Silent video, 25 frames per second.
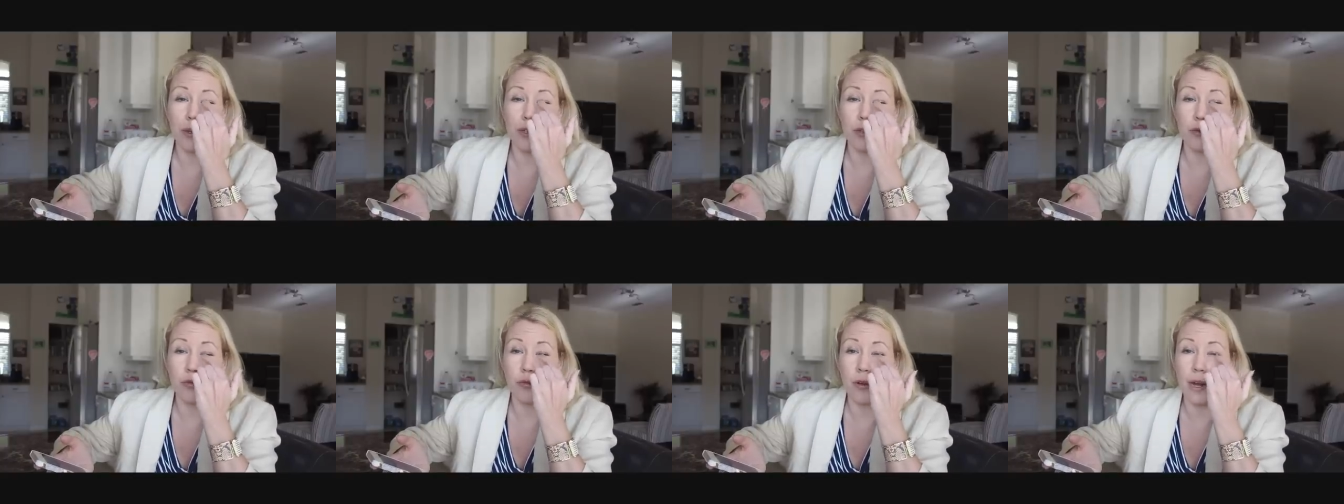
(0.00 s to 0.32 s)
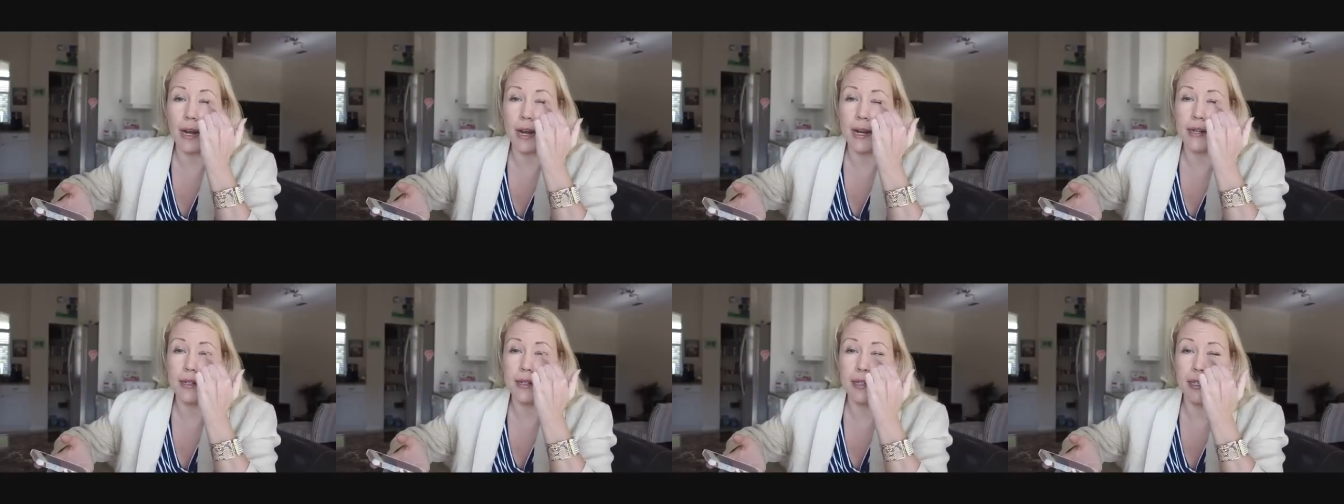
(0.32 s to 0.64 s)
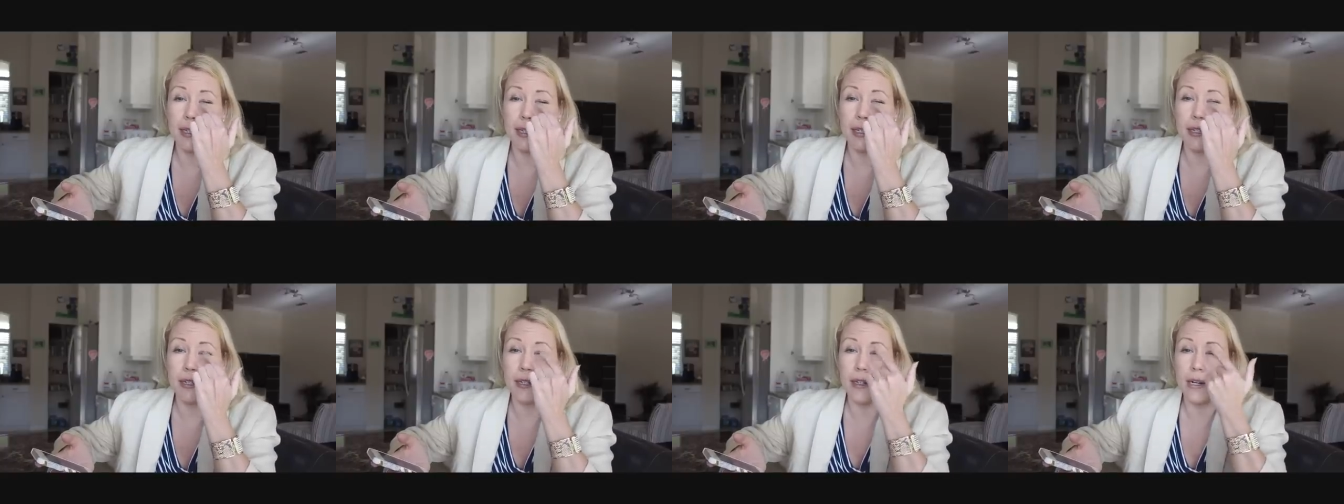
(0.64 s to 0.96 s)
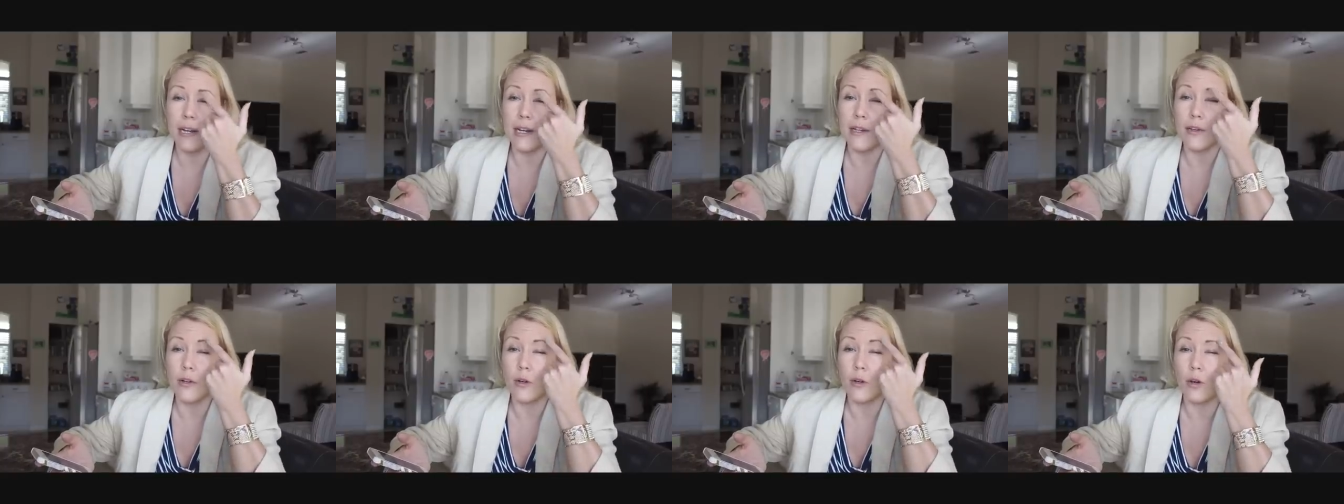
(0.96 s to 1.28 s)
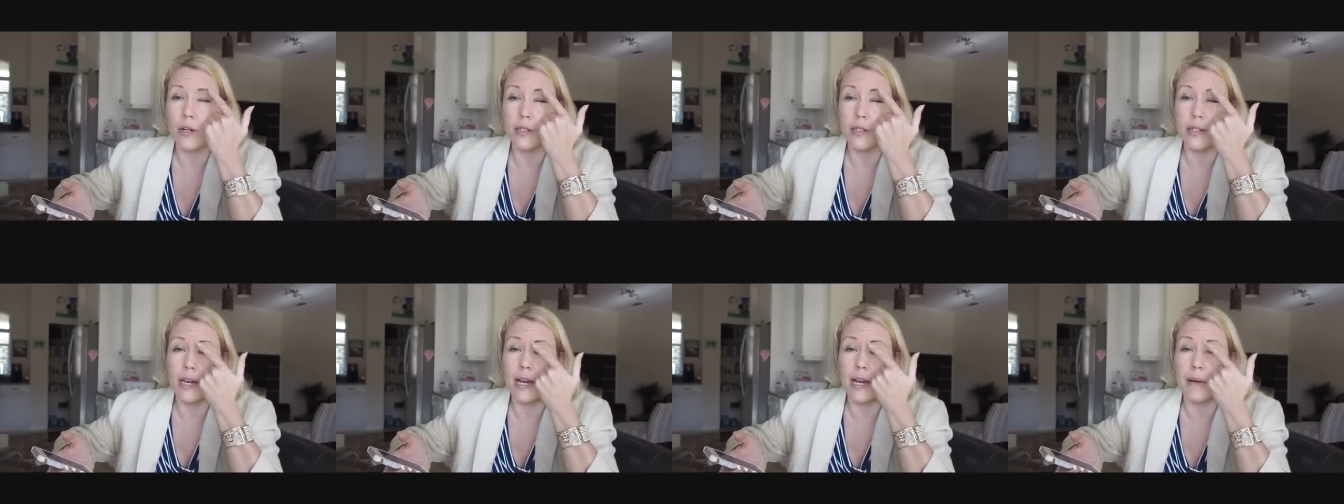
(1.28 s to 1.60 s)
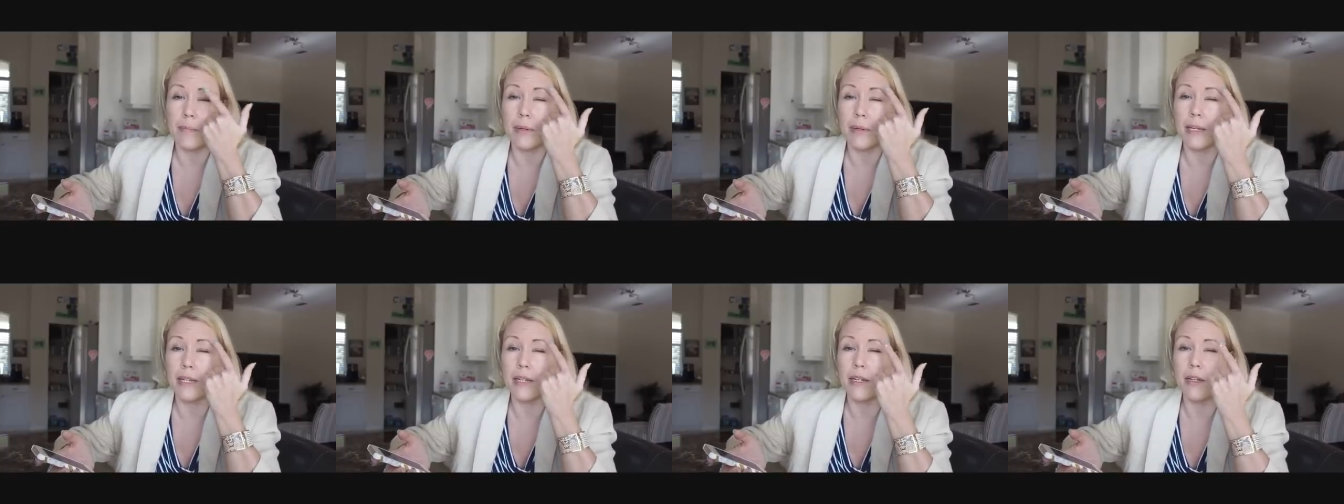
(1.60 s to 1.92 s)
but right here and not
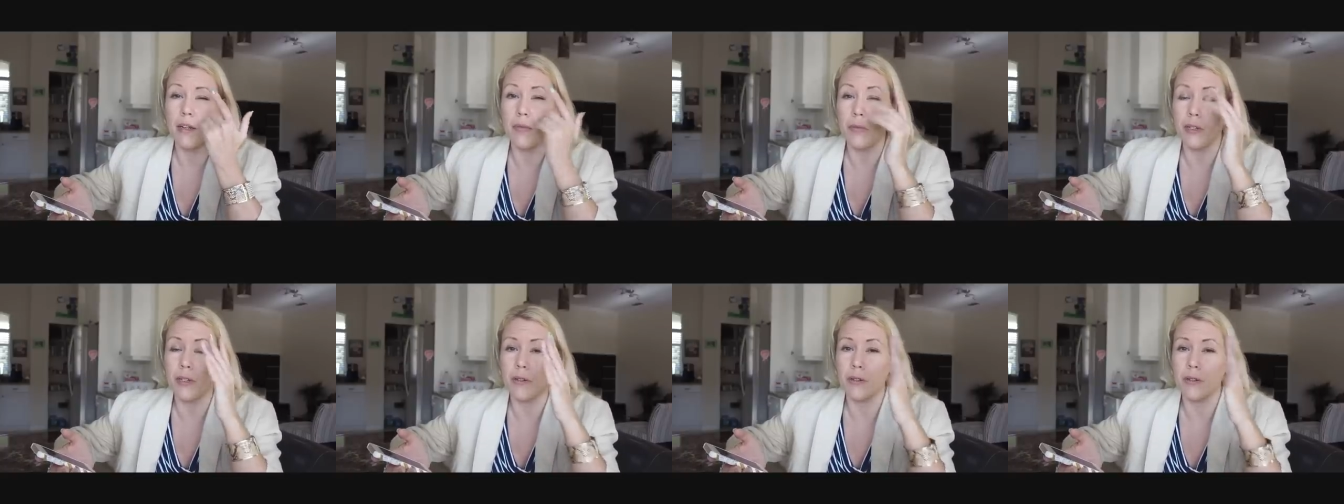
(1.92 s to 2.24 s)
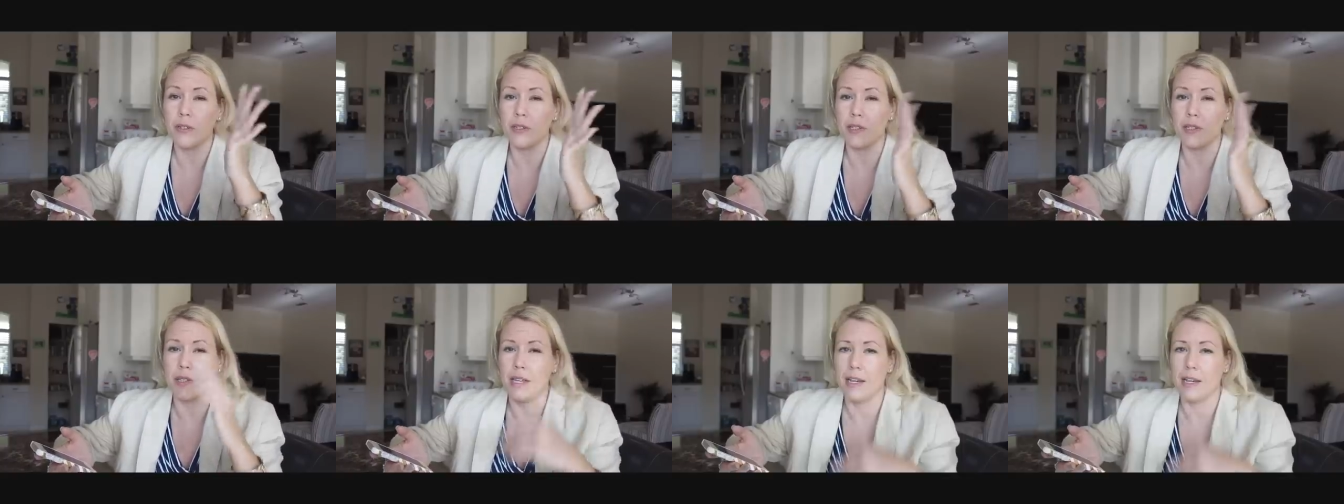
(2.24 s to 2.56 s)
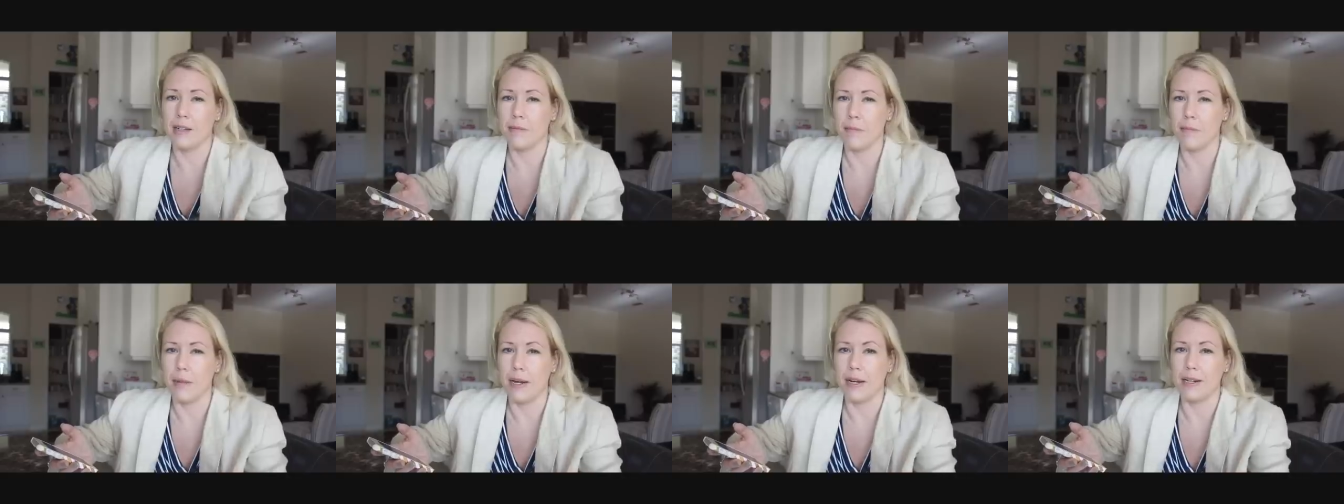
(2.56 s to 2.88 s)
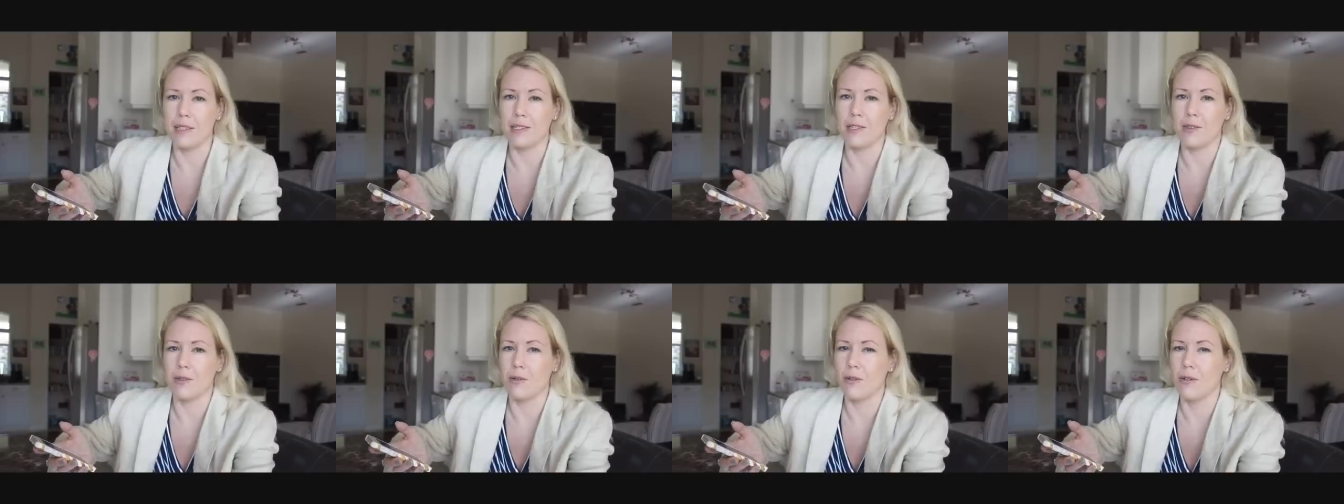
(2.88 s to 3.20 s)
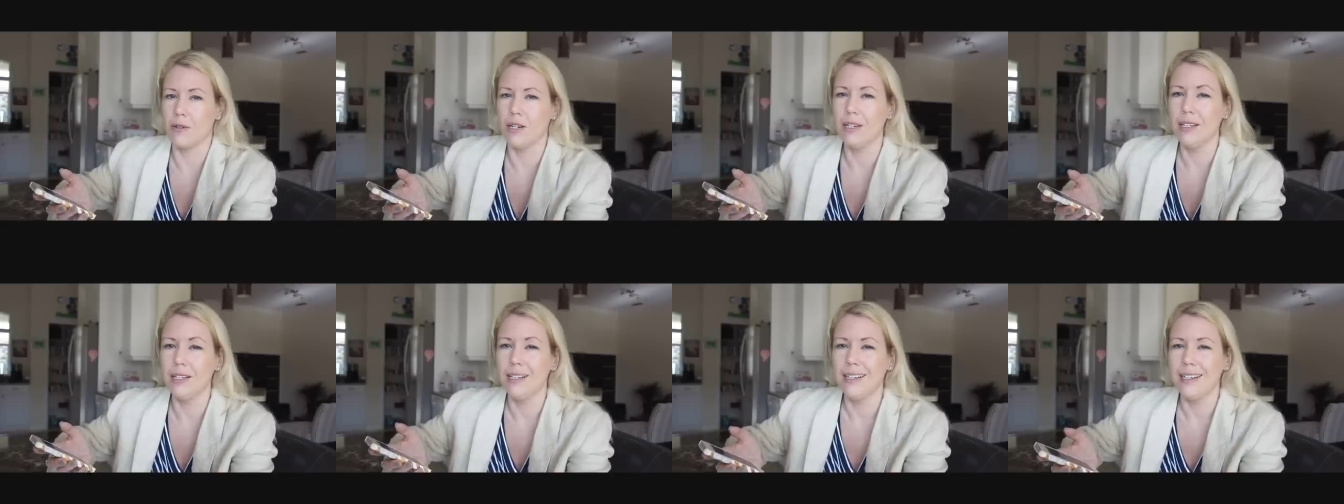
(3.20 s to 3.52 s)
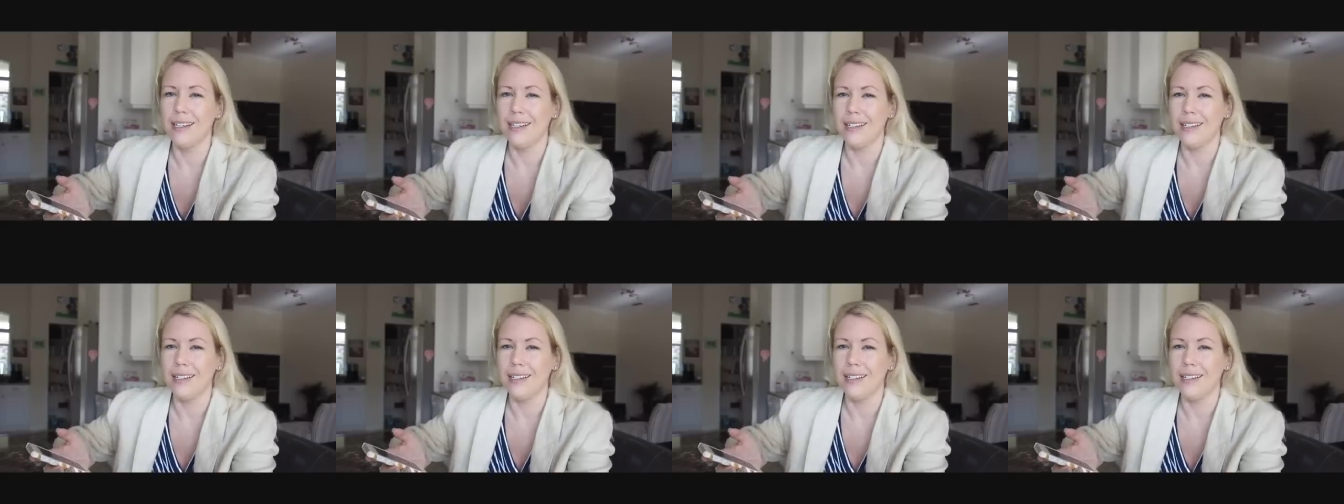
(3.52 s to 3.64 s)
up here because that makes your